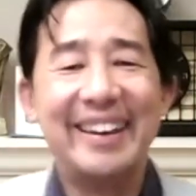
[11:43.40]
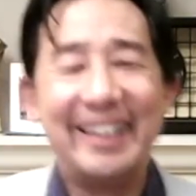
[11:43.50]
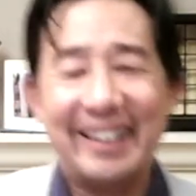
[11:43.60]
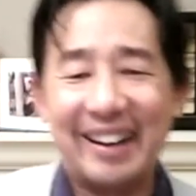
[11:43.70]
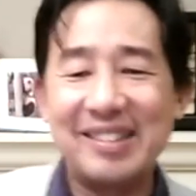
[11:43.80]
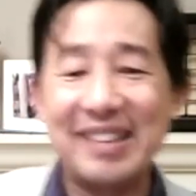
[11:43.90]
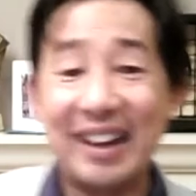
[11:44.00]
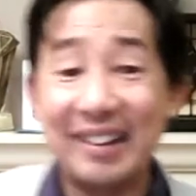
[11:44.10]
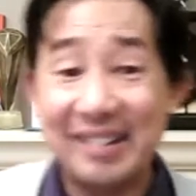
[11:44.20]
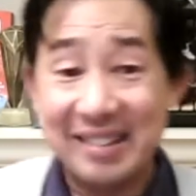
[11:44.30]
guys,
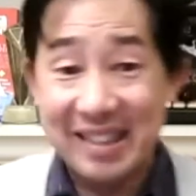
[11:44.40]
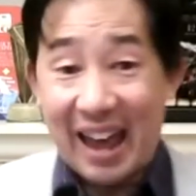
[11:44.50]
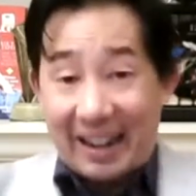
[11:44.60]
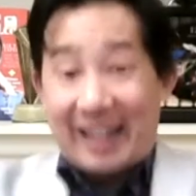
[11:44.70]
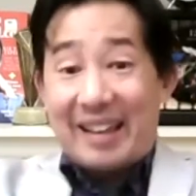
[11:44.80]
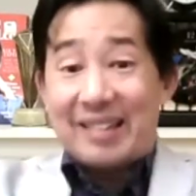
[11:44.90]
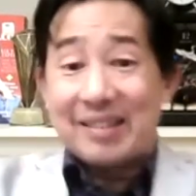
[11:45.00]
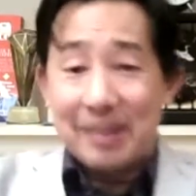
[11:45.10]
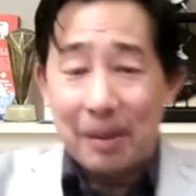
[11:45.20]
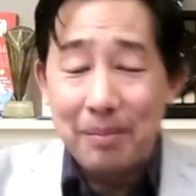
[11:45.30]
that
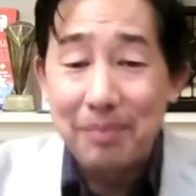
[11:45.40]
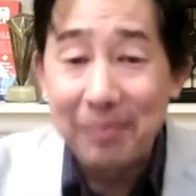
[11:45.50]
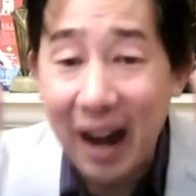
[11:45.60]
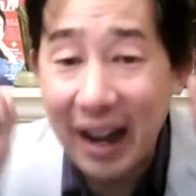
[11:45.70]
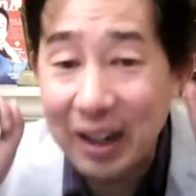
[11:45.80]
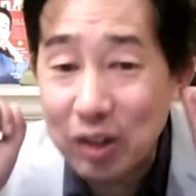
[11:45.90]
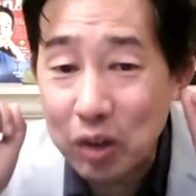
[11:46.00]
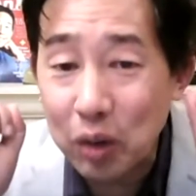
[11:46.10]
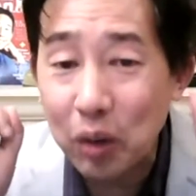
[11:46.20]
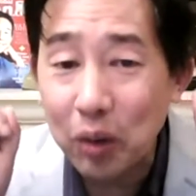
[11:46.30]
is my
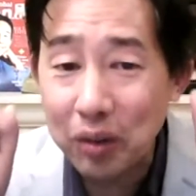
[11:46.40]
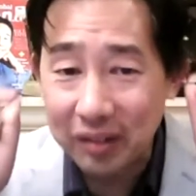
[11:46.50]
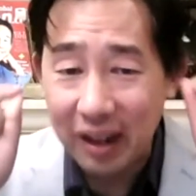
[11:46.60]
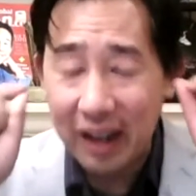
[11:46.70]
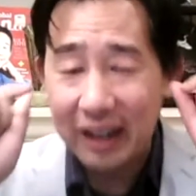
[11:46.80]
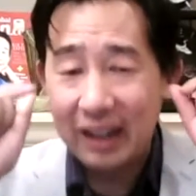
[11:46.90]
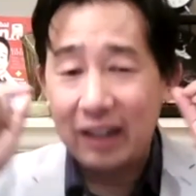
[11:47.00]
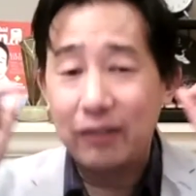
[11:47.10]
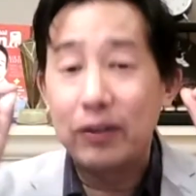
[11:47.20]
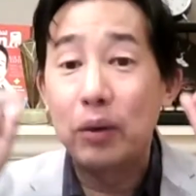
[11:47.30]
talk today.
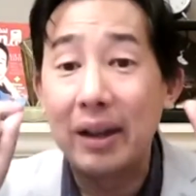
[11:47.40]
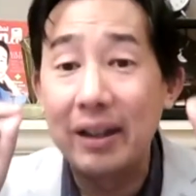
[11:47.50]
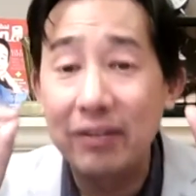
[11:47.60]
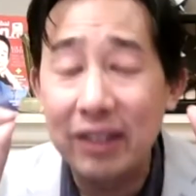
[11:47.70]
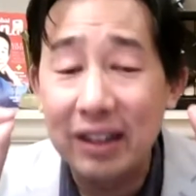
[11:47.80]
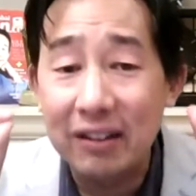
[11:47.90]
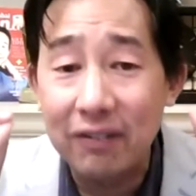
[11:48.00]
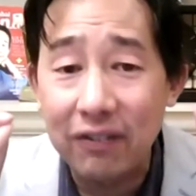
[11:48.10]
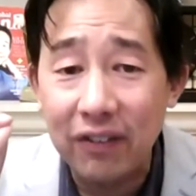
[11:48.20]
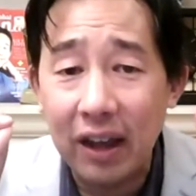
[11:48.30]
If you are living in
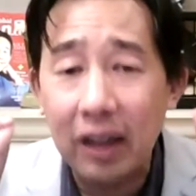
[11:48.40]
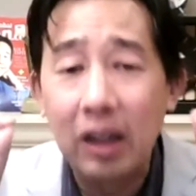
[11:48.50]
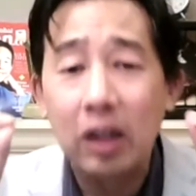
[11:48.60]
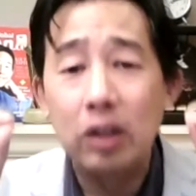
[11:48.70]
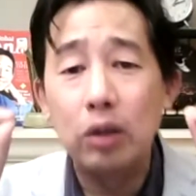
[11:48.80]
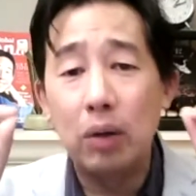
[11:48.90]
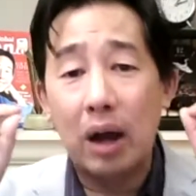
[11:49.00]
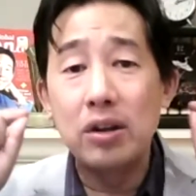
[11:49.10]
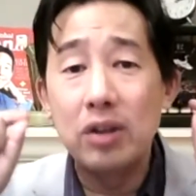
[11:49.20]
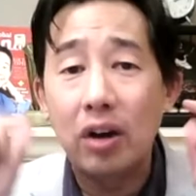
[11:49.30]
fear, you are
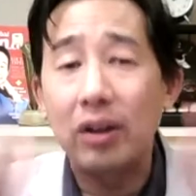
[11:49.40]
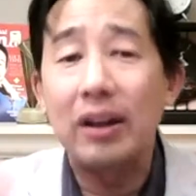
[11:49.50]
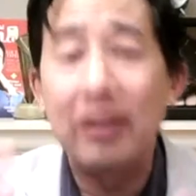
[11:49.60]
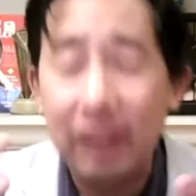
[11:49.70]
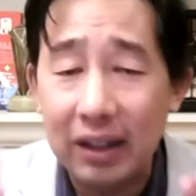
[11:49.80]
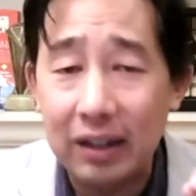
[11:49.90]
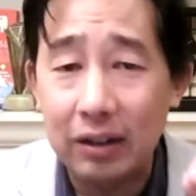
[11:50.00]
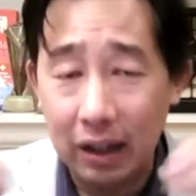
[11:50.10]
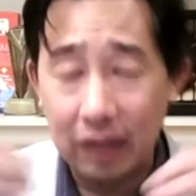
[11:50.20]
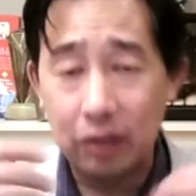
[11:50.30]
not living
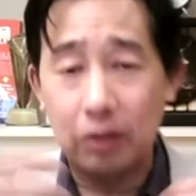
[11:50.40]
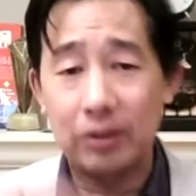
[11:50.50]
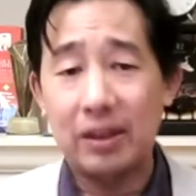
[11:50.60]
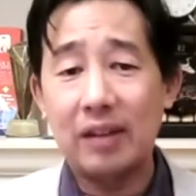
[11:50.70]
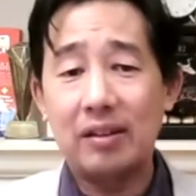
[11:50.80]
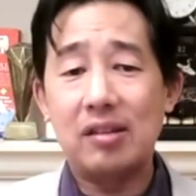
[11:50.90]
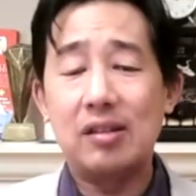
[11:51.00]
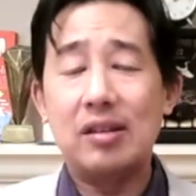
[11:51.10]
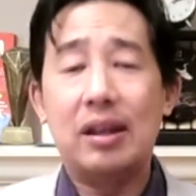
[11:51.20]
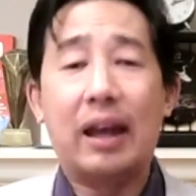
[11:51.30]
in
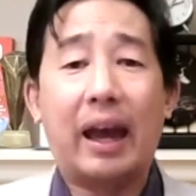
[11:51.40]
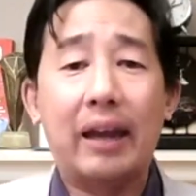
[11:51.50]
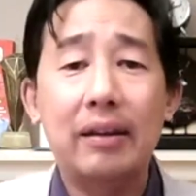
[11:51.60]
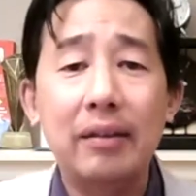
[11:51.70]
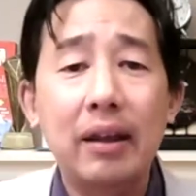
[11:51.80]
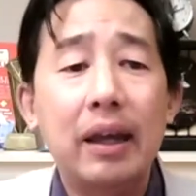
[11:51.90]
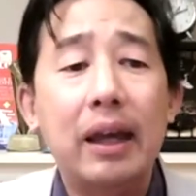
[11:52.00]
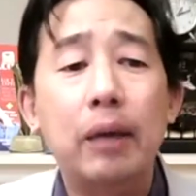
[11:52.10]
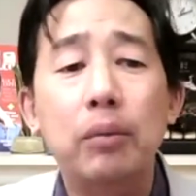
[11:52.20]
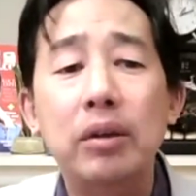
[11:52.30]
authenticity, and
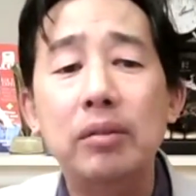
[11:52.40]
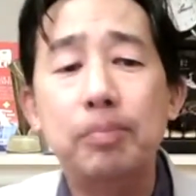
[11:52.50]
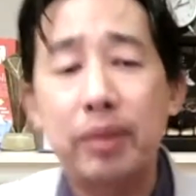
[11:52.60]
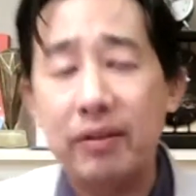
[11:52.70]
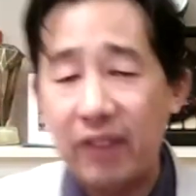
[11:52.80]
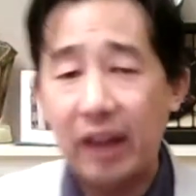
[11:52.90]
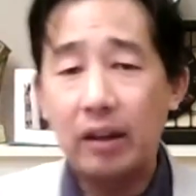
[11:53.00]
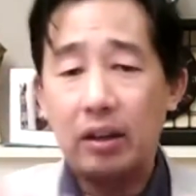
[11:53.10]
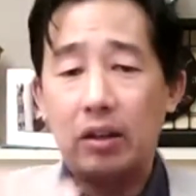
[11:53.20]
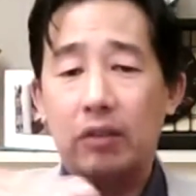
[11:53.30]
it will prevent
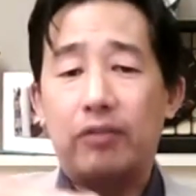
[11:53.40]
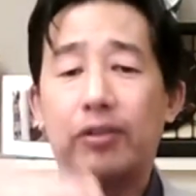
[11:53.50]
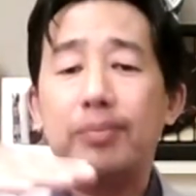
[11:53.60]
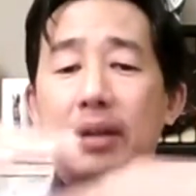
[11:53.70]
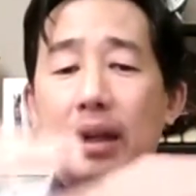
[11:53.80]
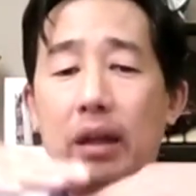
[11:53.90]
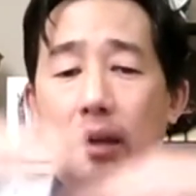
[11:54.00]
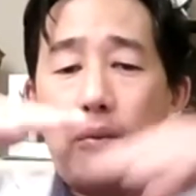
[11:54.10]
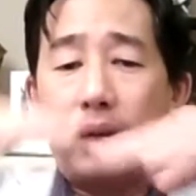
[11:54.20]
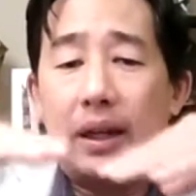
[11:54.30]
you from
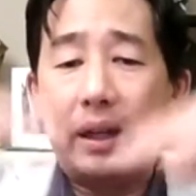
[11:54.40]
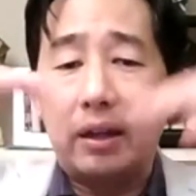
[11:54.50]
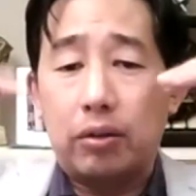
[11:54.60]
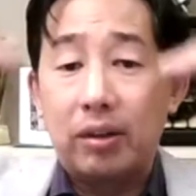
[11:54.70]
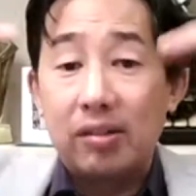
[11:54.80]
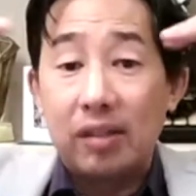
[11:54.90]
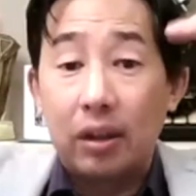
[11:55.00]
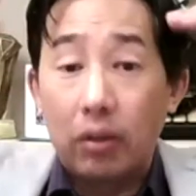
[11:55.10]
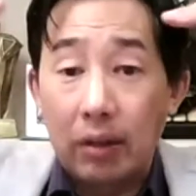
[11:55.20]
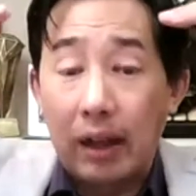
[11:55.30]
really increasing
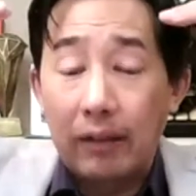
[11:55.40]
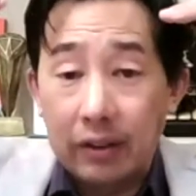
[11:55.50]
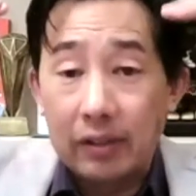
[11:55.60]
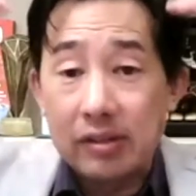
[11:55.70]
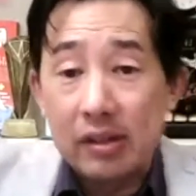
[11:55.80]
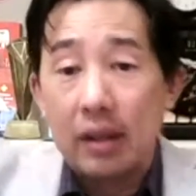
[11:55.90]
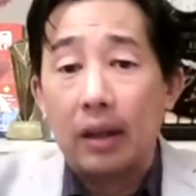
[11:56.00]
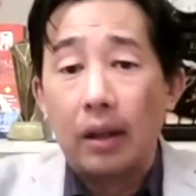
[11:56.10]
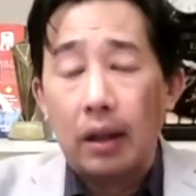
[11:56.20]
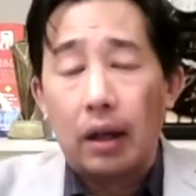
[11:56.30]
your levels
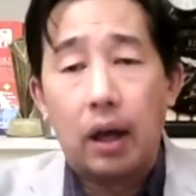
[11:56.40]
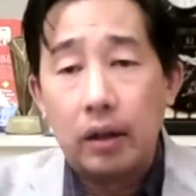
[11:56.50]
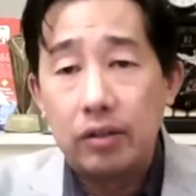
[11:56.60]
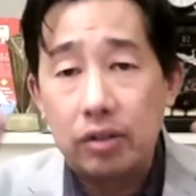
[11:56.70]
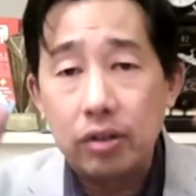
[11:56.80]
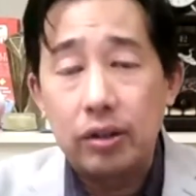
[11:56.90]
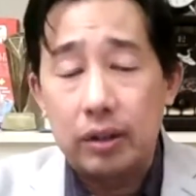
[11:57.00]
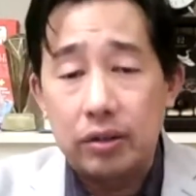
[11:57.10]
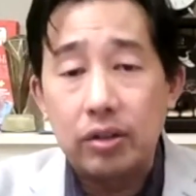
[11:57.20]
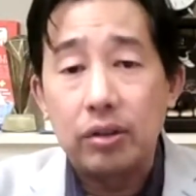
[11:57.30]
to
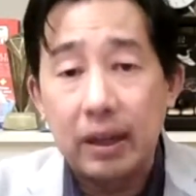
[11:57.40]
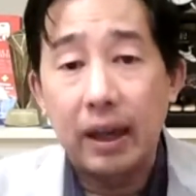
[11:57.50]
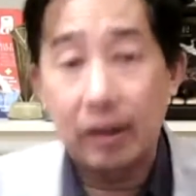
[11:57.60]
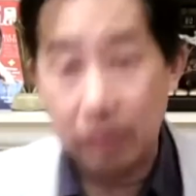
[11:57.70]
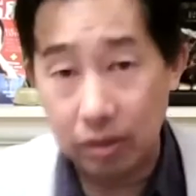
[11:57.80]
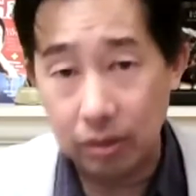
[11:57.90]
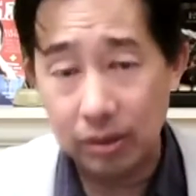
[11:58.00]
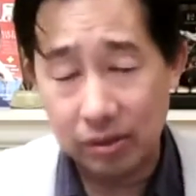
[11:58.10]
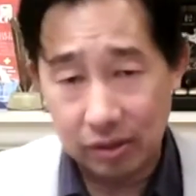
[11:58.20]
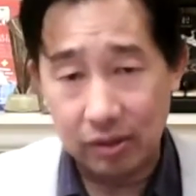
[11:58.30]
get to a
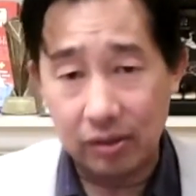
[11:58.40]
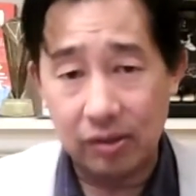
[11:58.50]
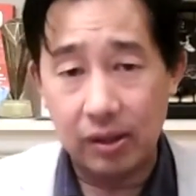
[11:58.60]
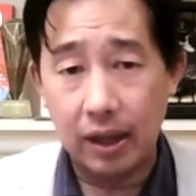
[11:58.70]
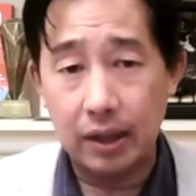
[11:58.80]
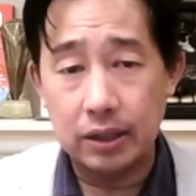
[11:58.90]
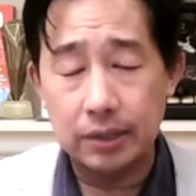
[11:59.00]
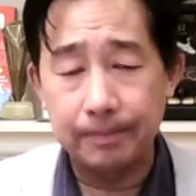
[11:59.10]
certain stage.